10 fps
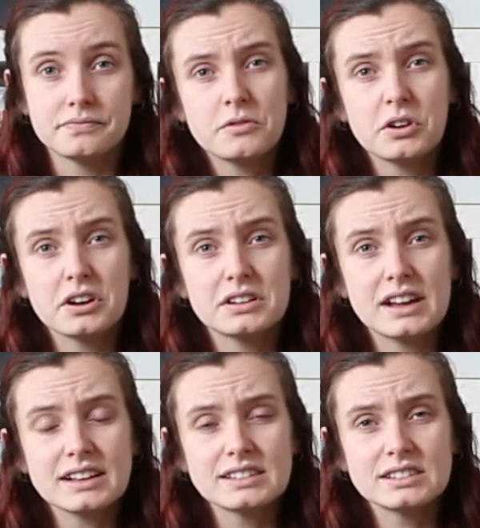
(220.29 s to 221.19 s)
For our
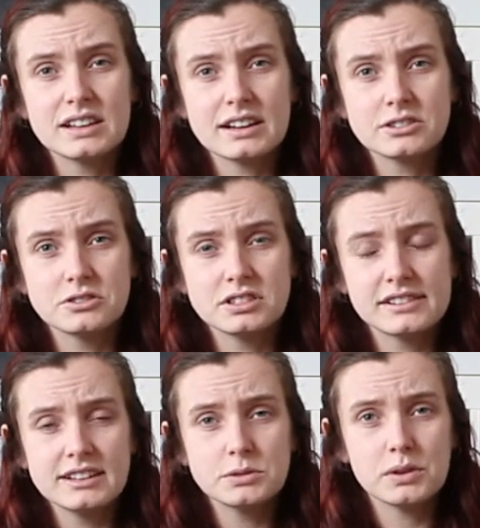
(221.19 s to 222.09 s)
next
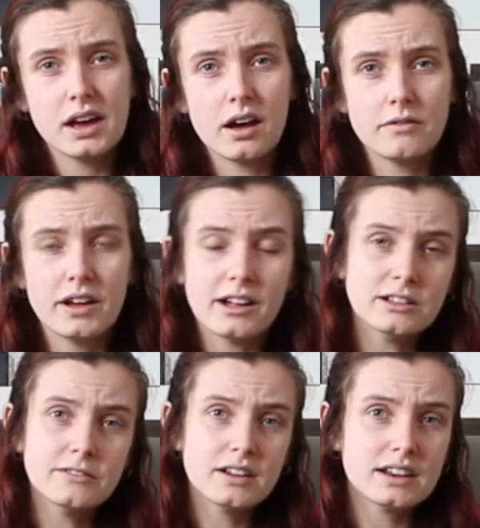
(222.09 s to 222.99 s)
exercise, we have
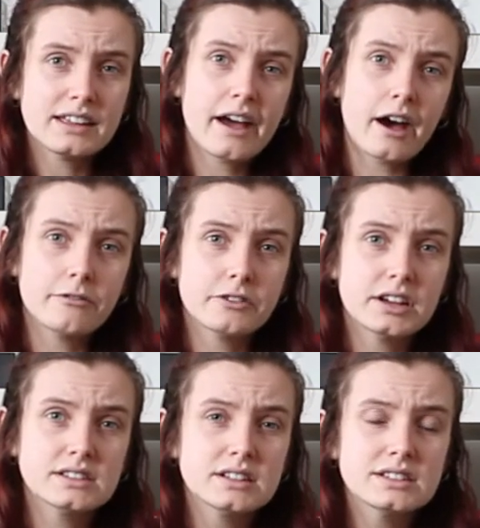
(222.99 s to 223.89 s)
elevated calf
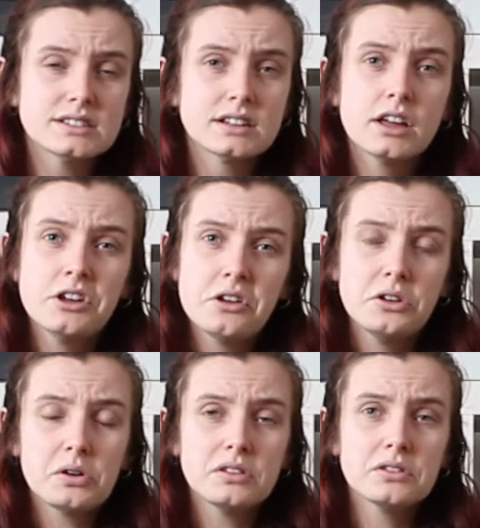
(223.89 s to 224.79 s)
raises.
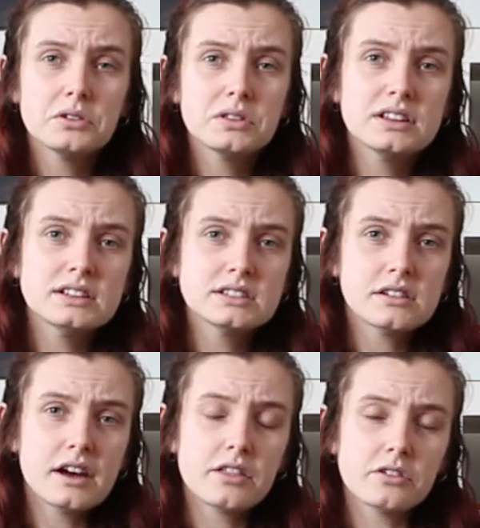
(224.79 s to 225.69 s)
You can do these
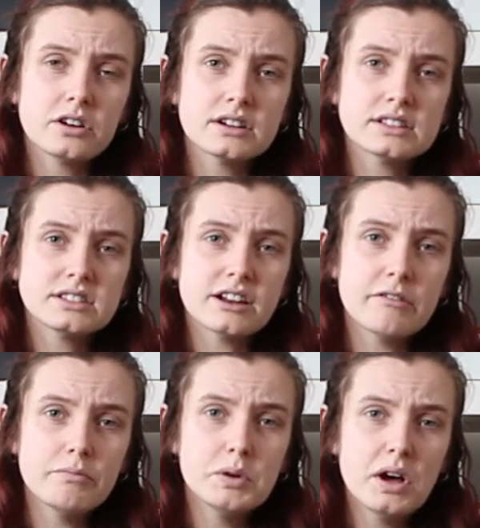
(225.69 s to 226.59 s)
either on a set
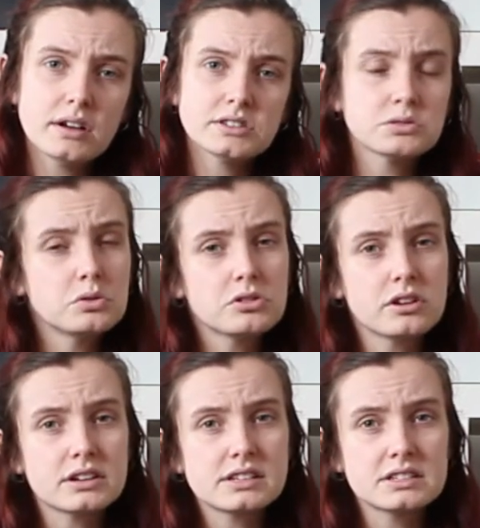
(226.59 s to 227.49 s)
of books or
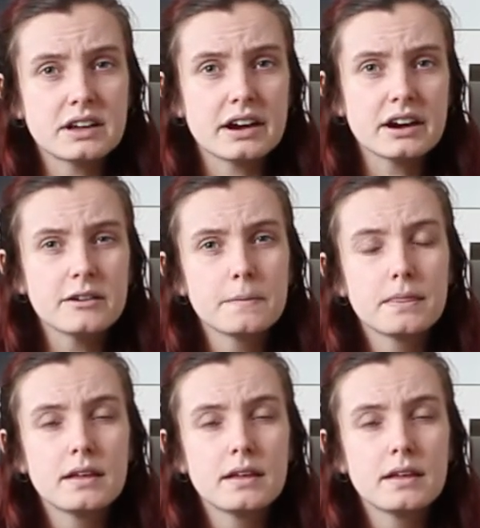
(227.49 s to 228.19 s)
on a stair.